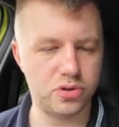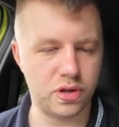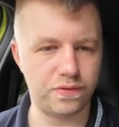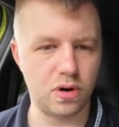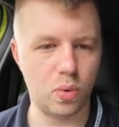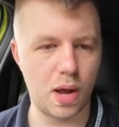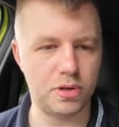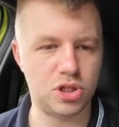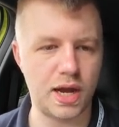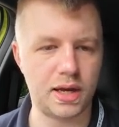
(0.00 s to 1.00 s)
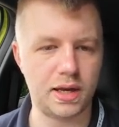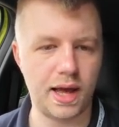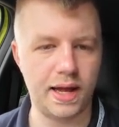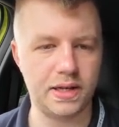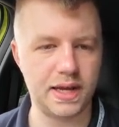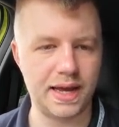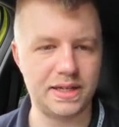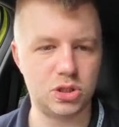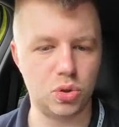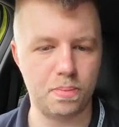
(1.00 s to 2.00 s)
so front wiper check and a
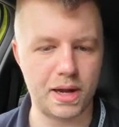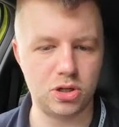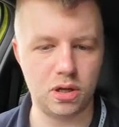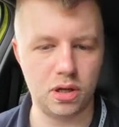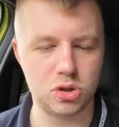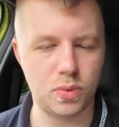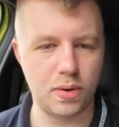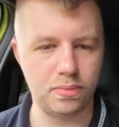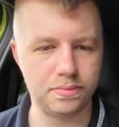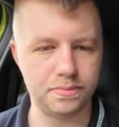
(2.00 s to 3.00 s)
digital manual as well.